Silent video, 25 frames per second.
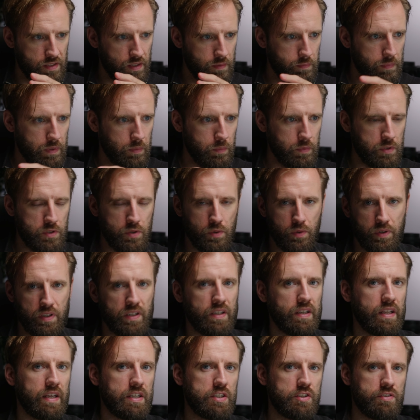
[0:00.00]
I mean, we're
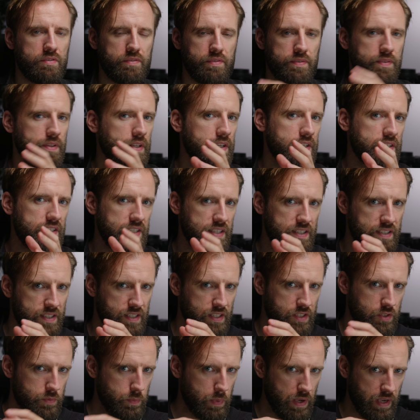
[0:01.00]
talking an extra
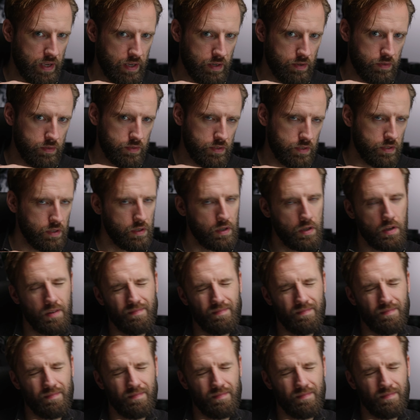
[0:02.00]
£36,